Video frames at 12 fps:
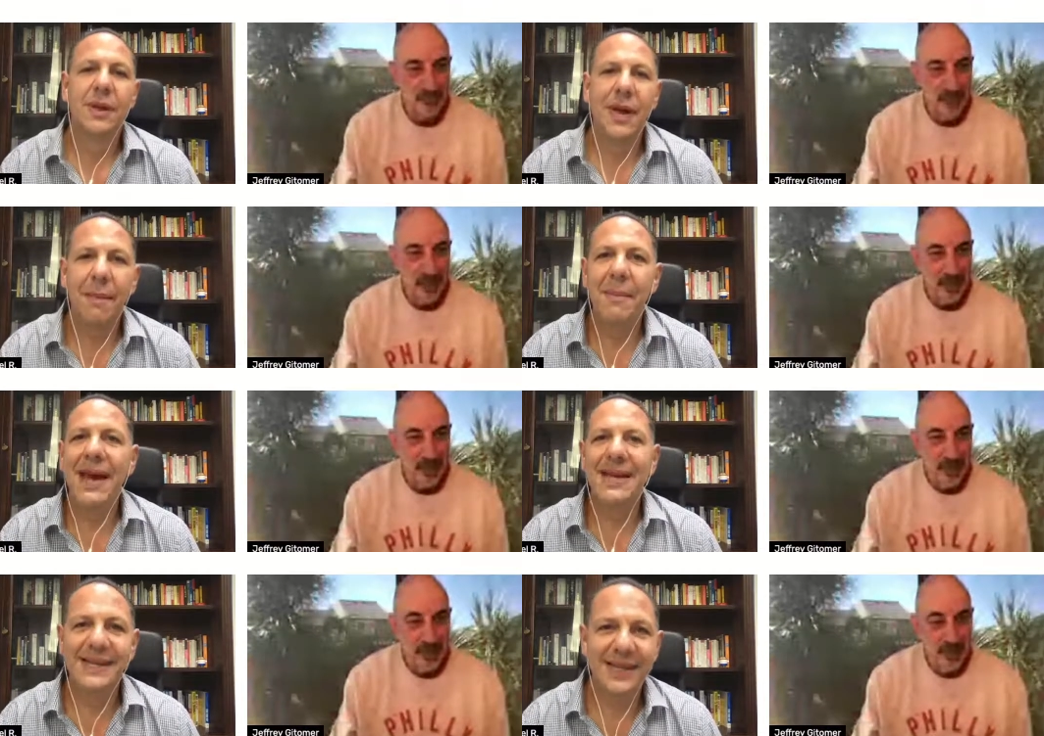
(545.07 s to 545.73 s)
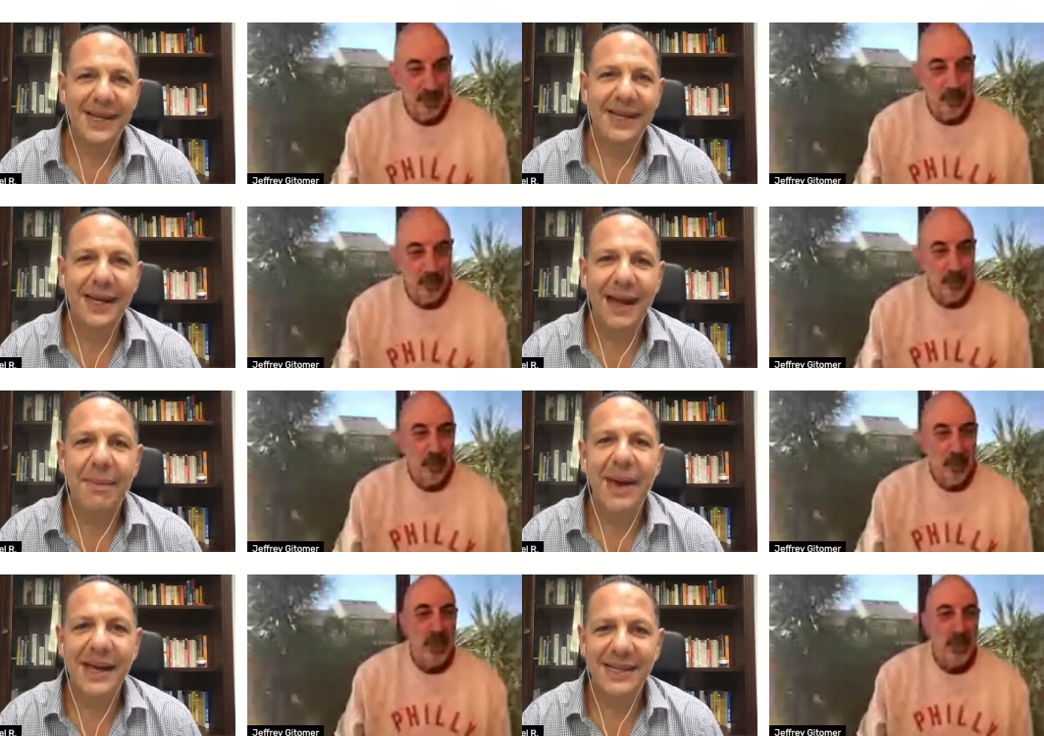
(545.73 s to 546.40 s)
Speaker 1: Amazing,
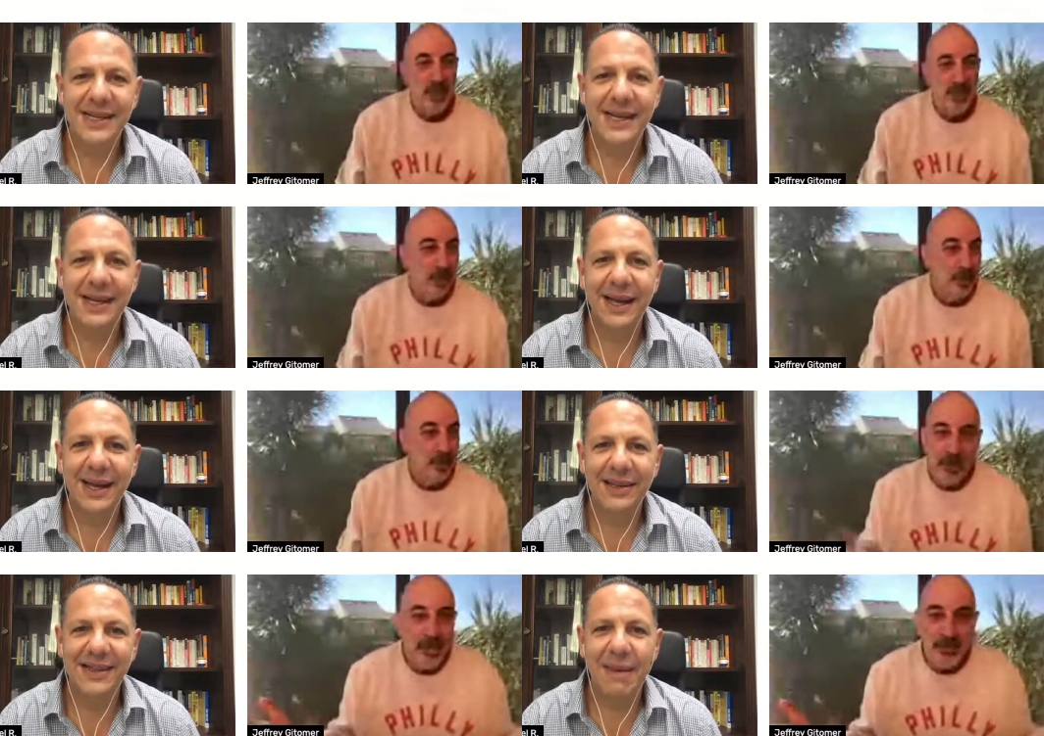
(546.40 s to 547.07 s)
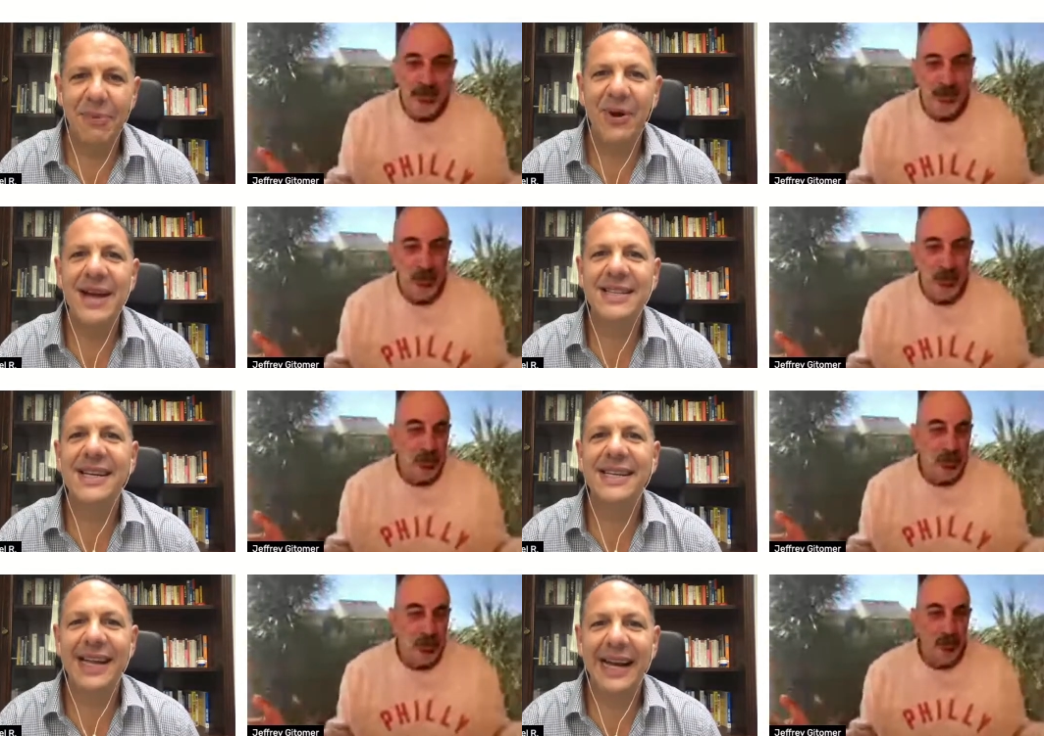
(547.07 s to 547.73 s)
amazing. It's, Surprise
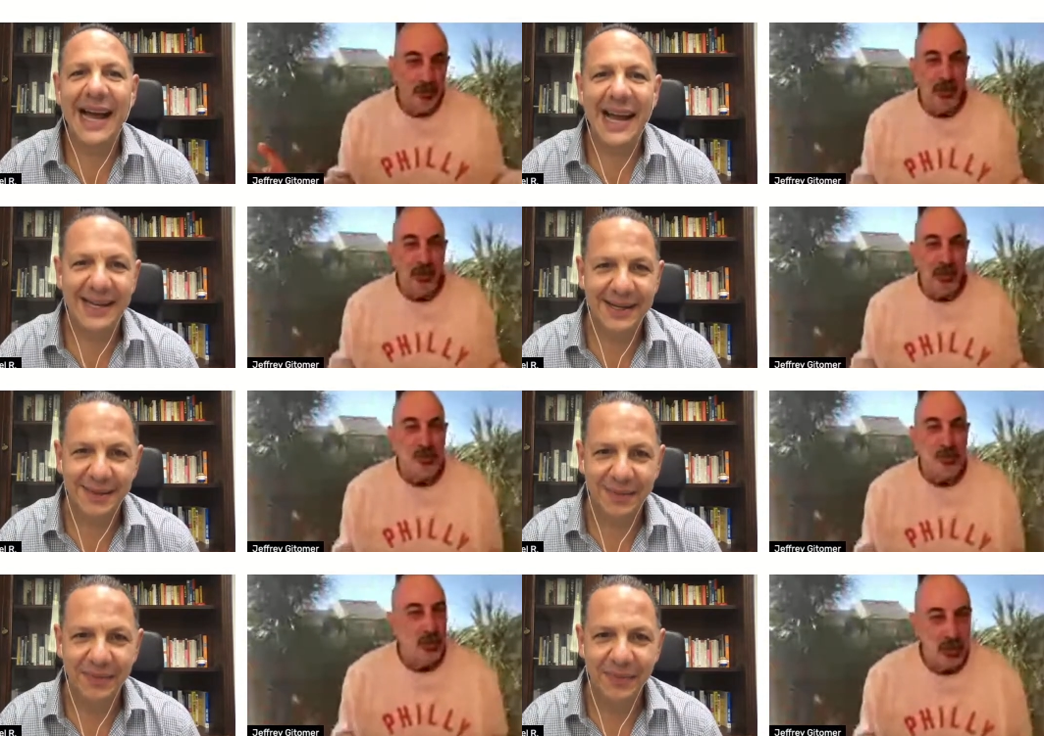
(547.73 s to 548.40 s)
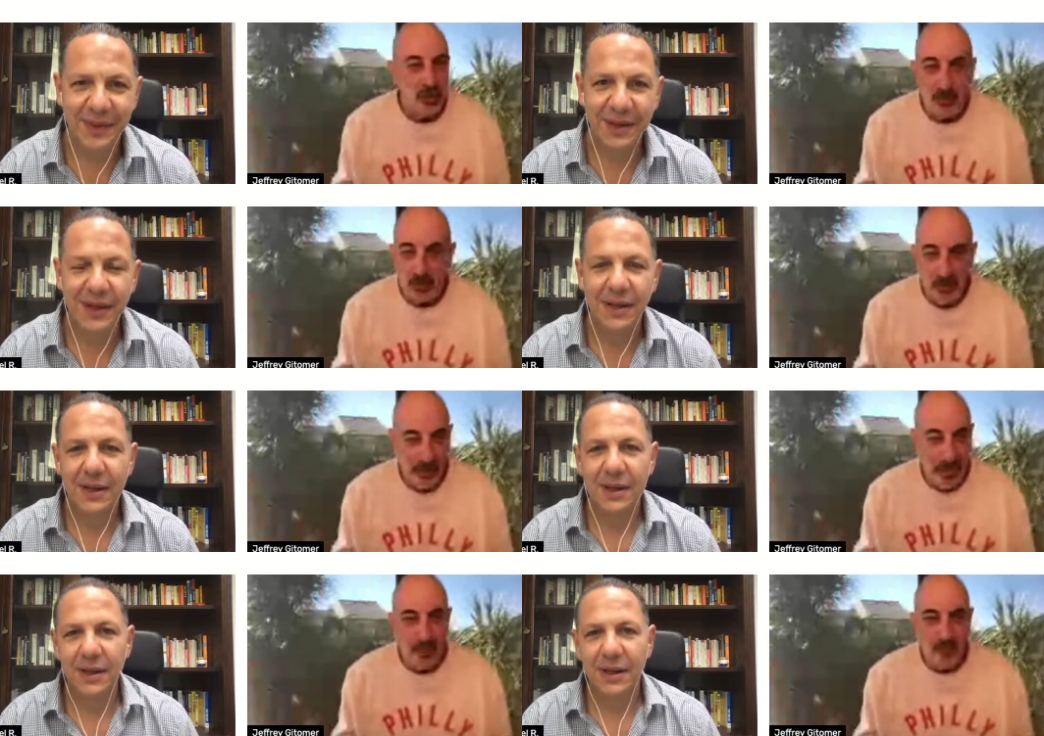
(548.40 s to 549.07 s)
so simple. it's so simple.
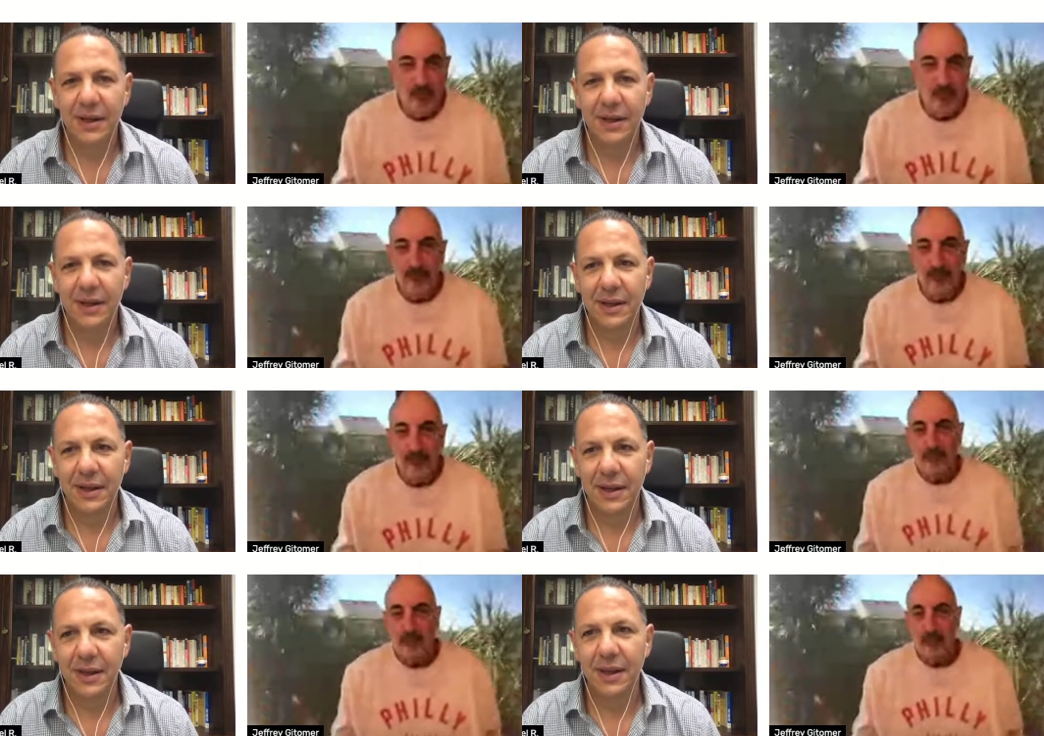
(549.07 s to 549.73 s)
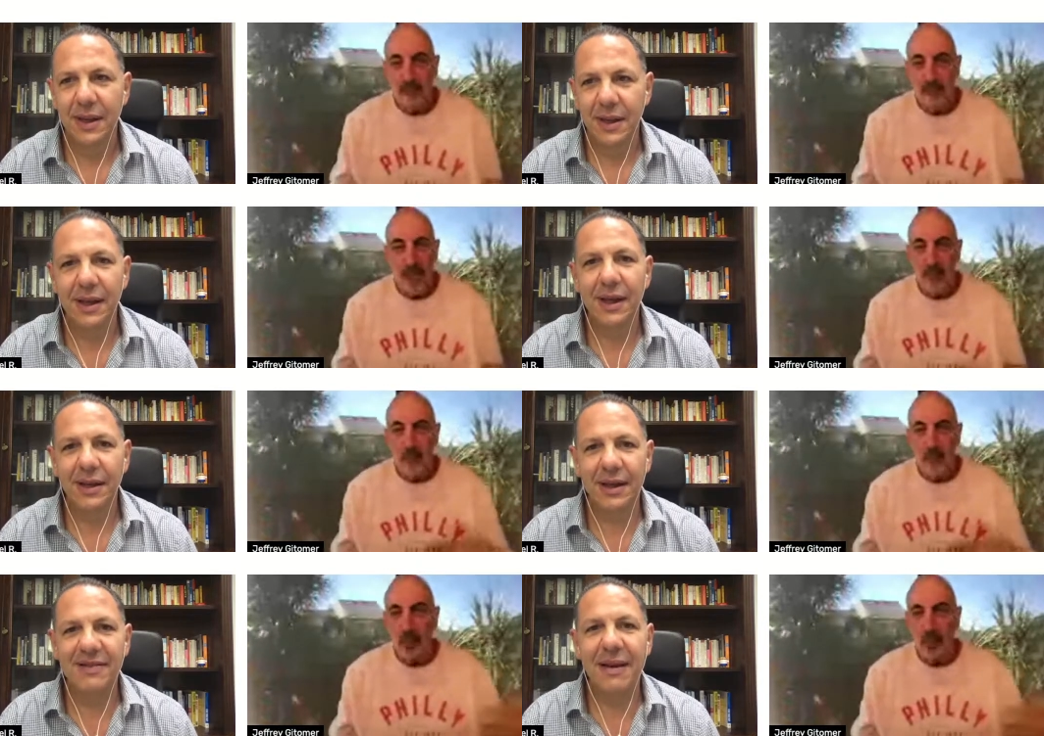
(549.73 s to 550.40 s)
Speaker 2: Yeah.
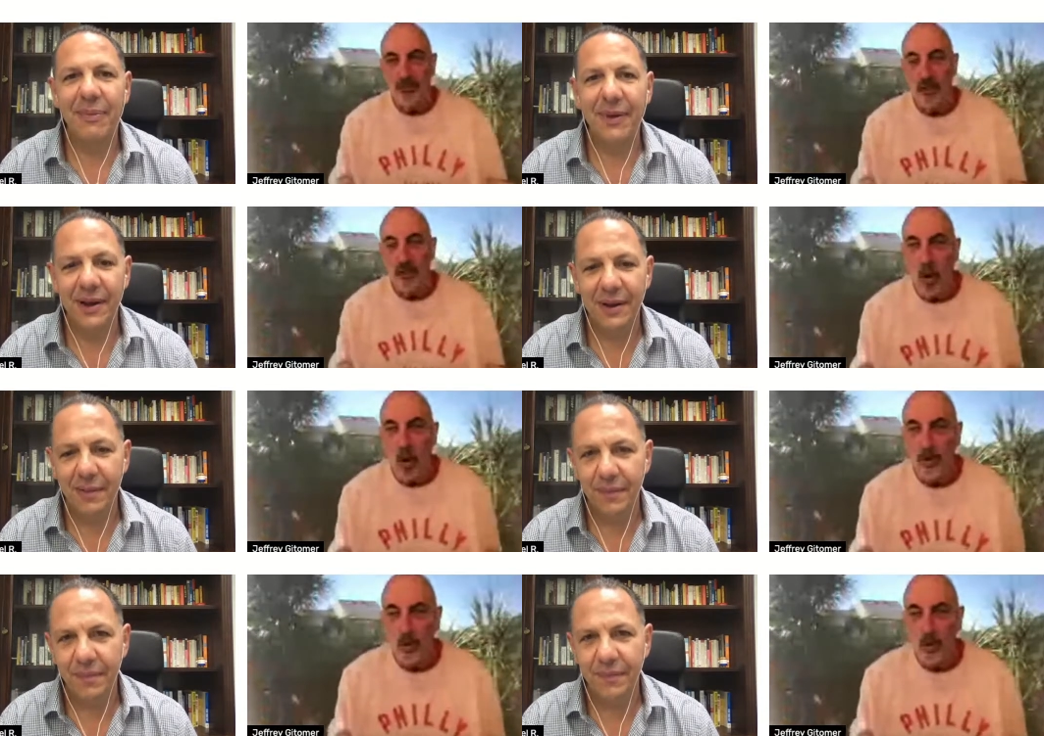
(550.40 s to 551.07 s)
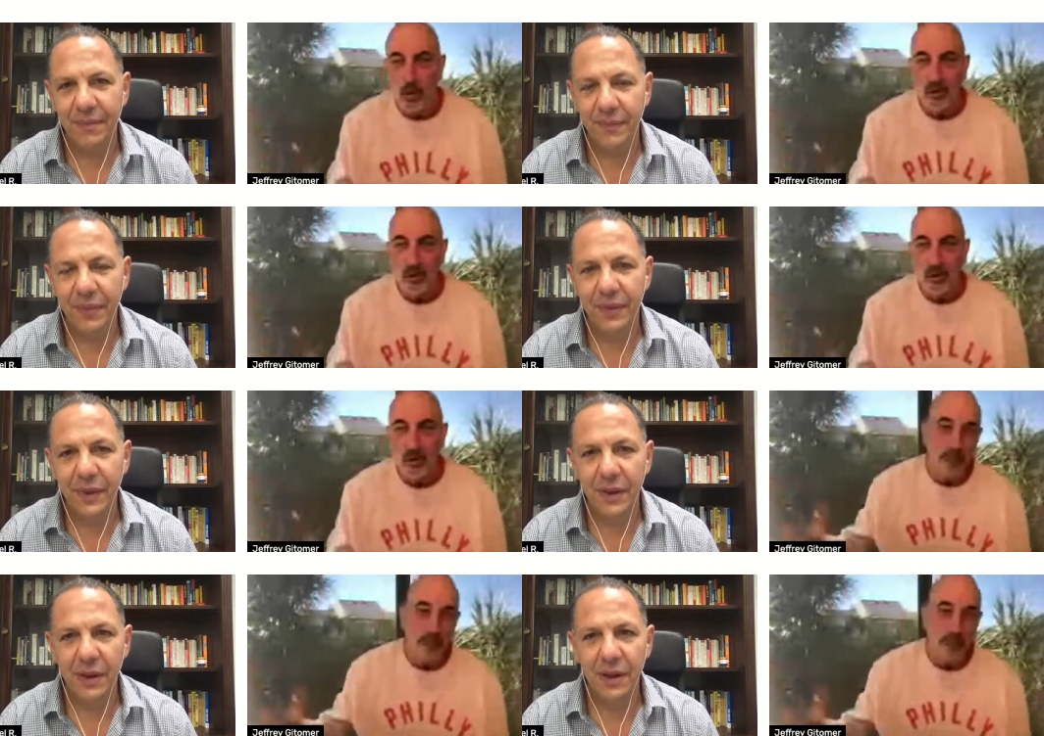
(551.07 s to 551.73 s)
And wherever you are in the world,
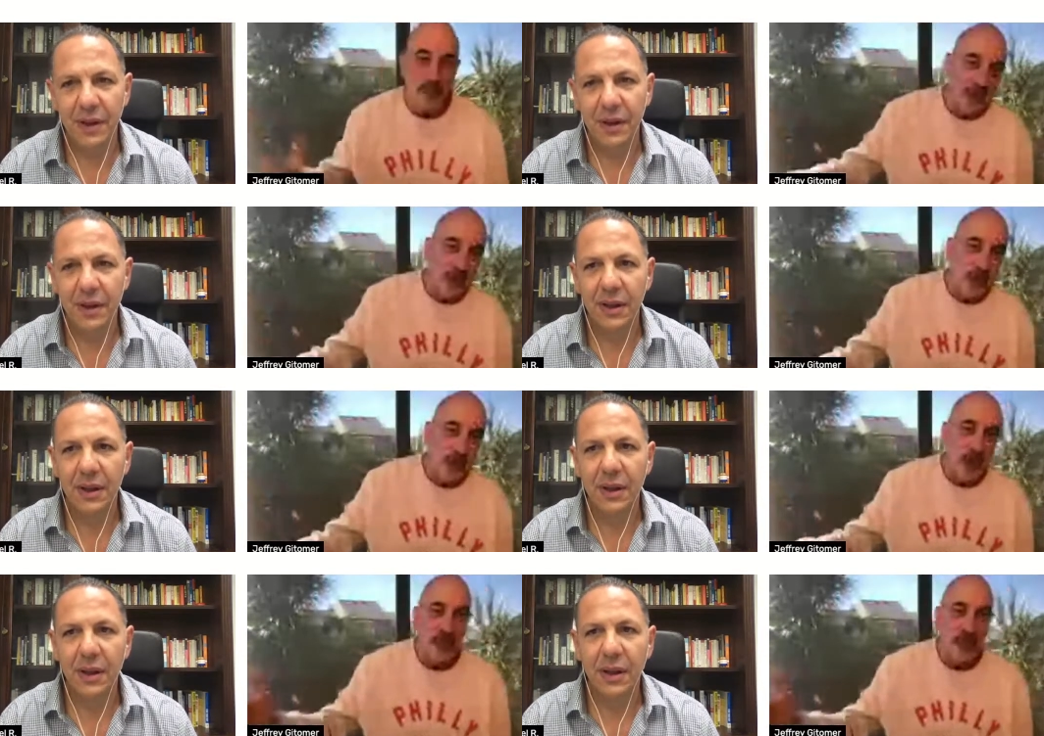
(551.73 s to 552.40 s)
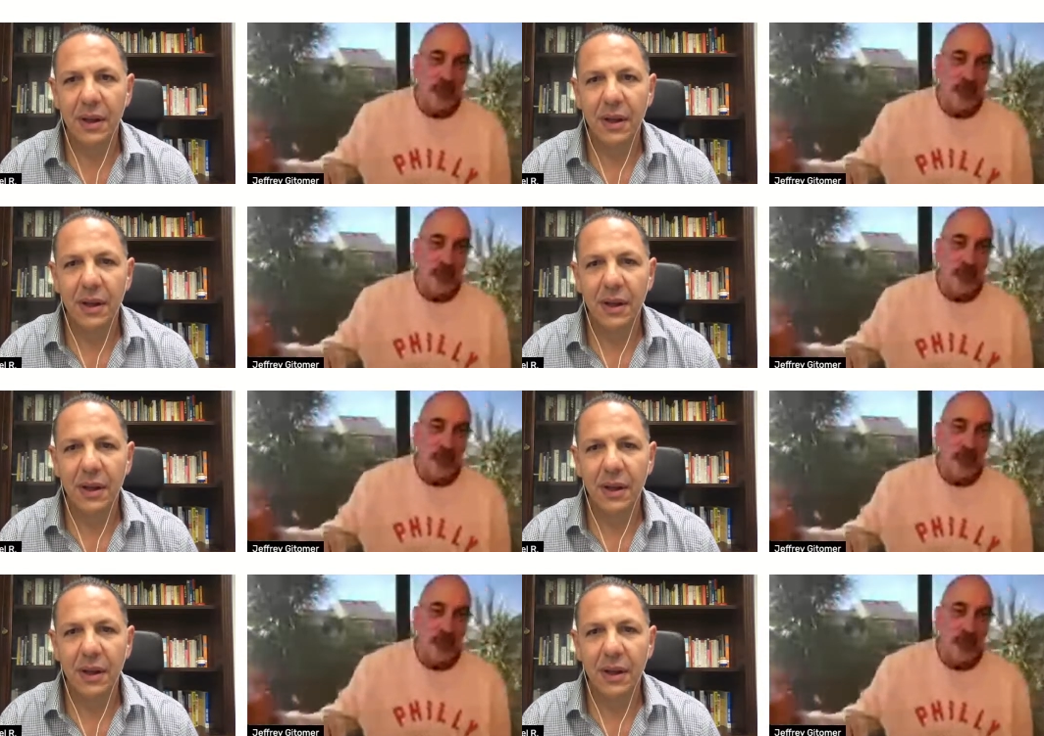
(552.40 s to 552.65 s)
some people have Keurig, some